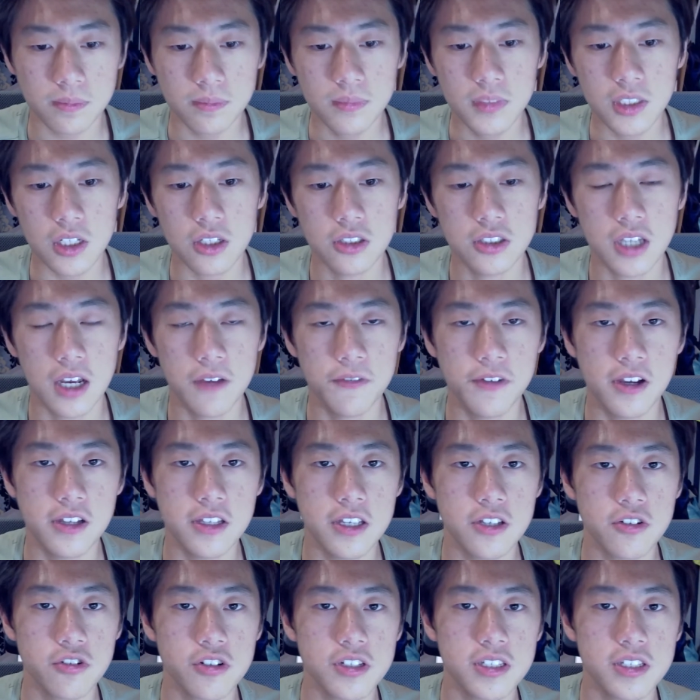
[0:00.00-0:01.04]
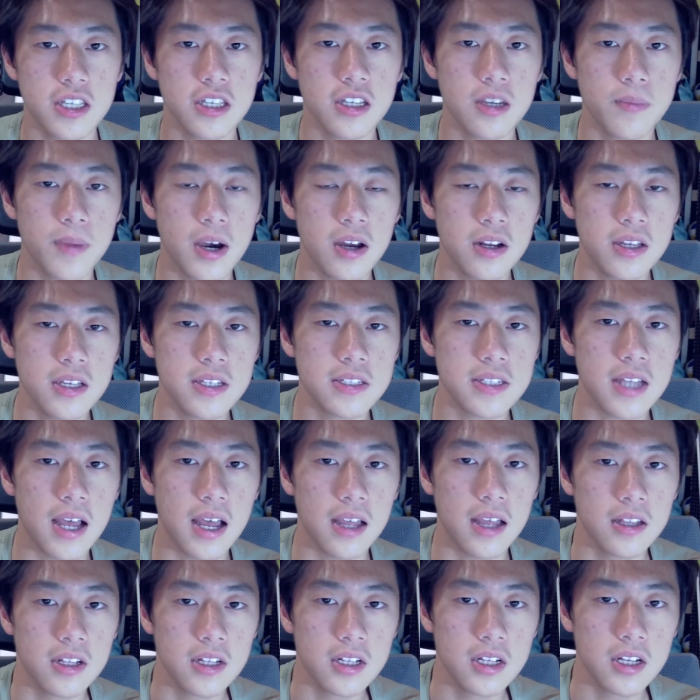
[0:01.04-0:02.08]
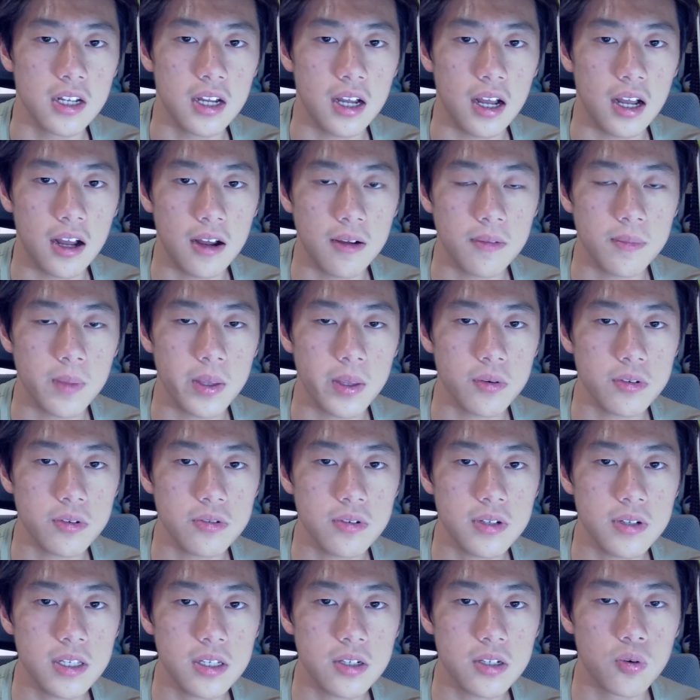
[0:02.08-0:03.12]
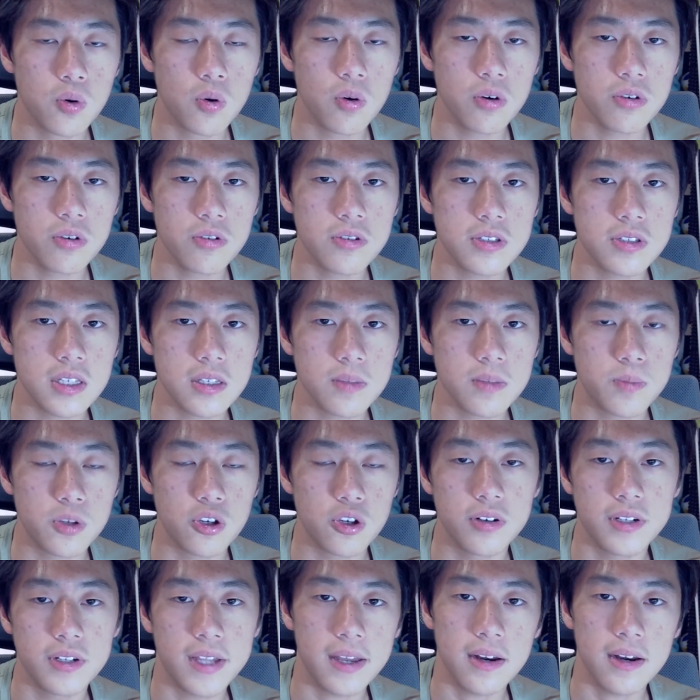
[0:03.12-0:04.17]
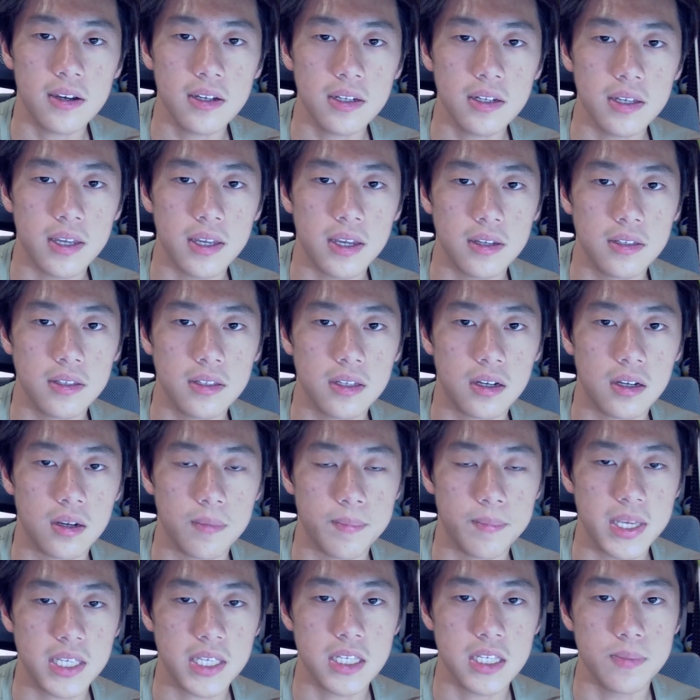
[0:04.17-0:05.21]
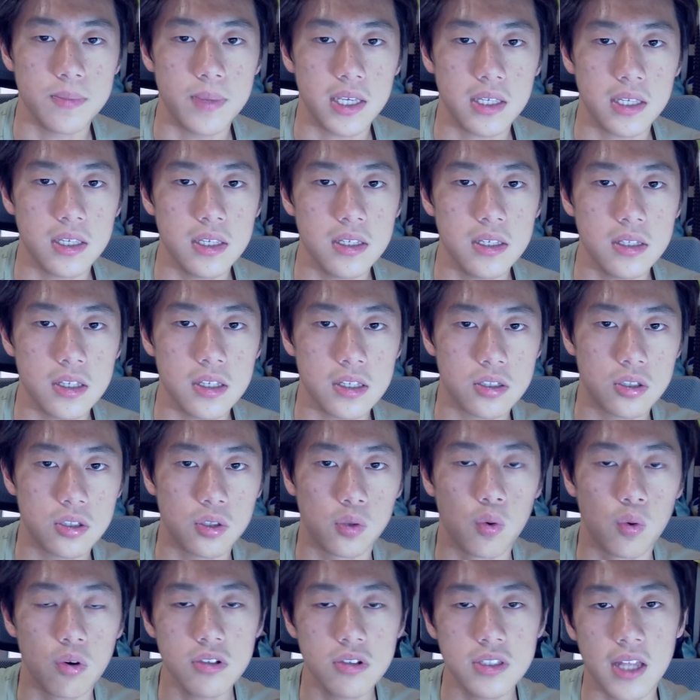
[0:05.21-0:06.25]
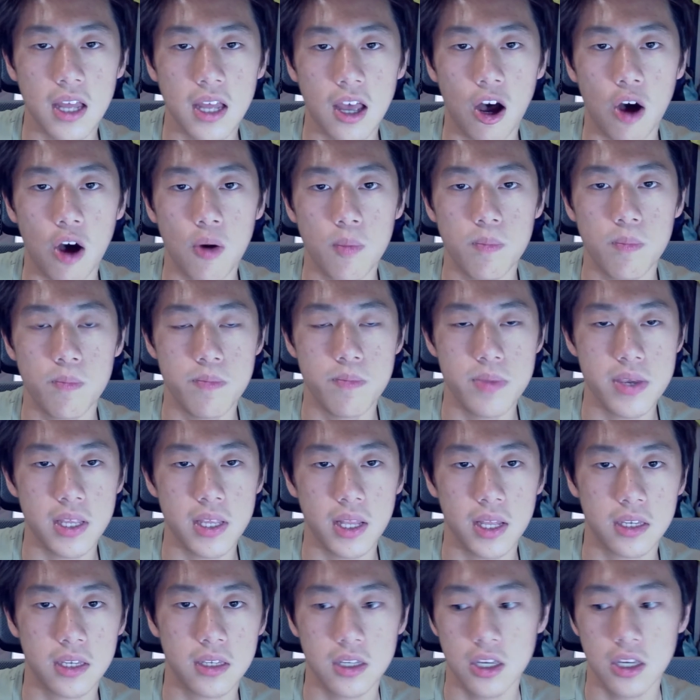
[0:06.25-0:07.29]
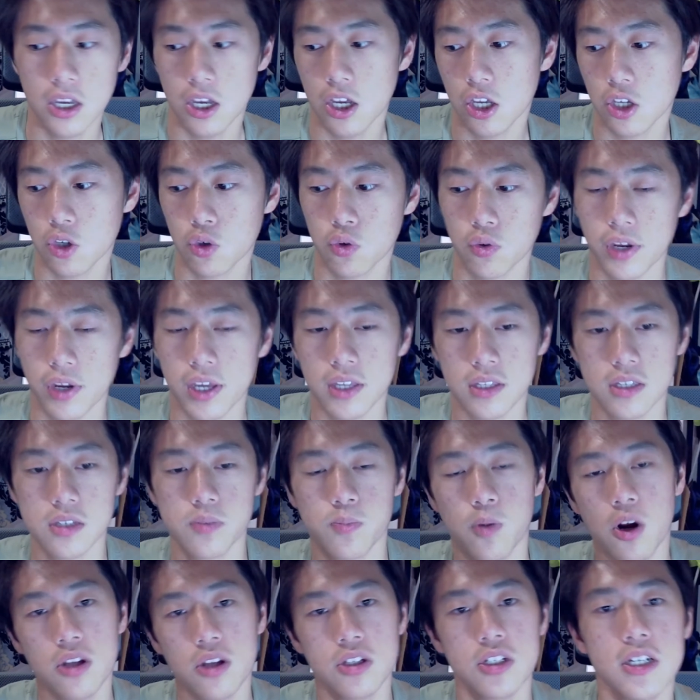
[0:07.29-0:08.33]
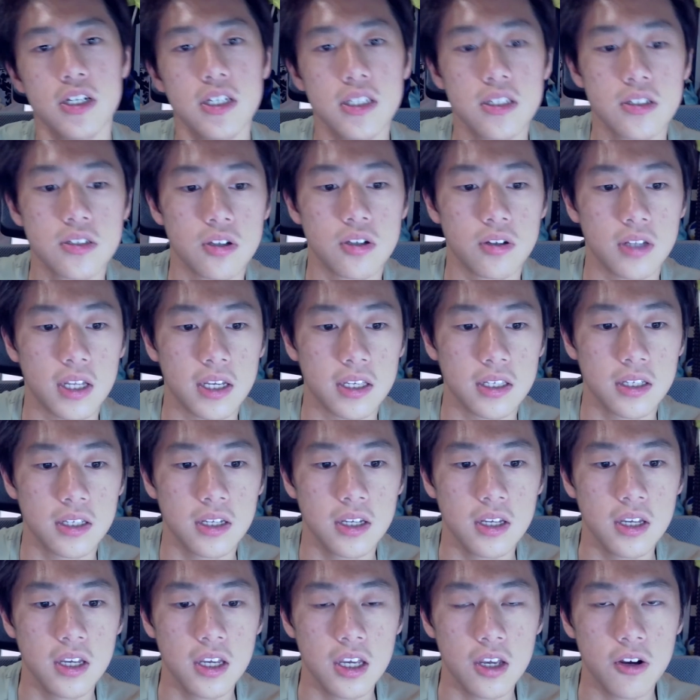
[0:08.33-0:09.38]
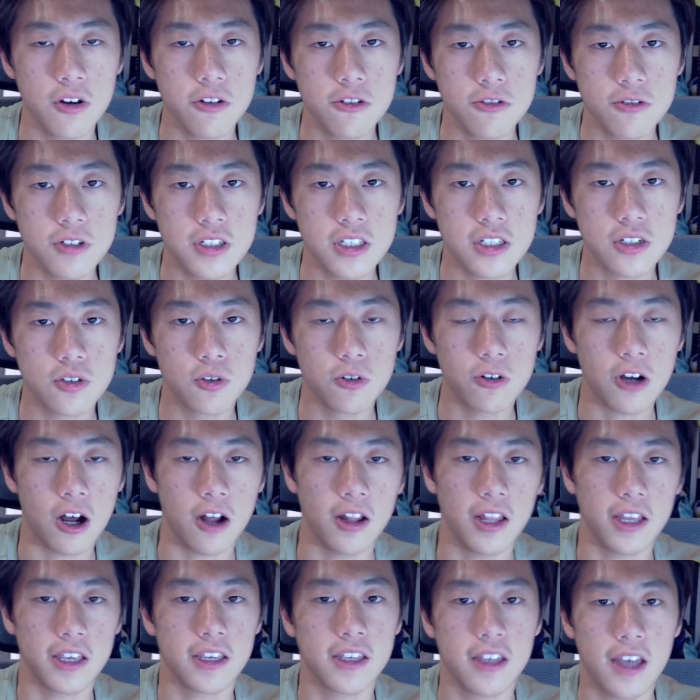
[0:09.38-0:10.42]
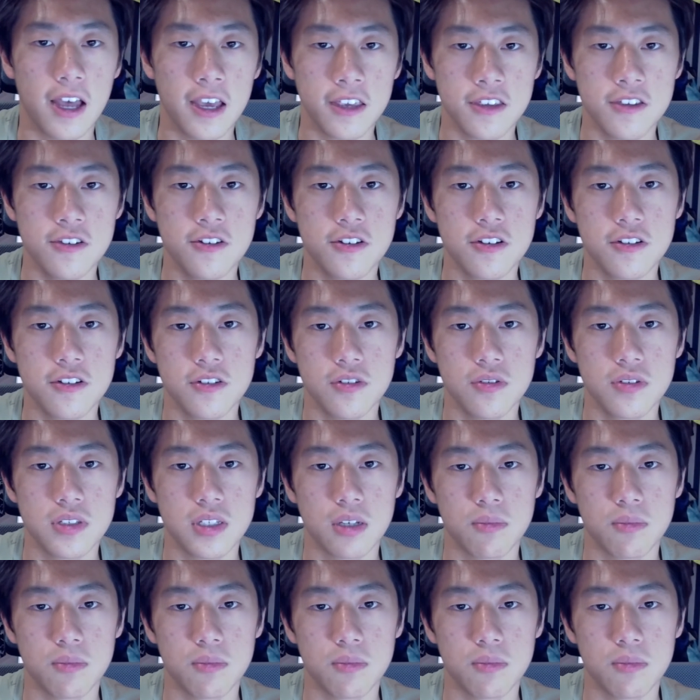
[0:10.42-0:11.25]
So I found interesting about it is that it was really cool using Pure Data and Makey Makey, these tools that help me like create this project. So like it was really cool how like I can just use some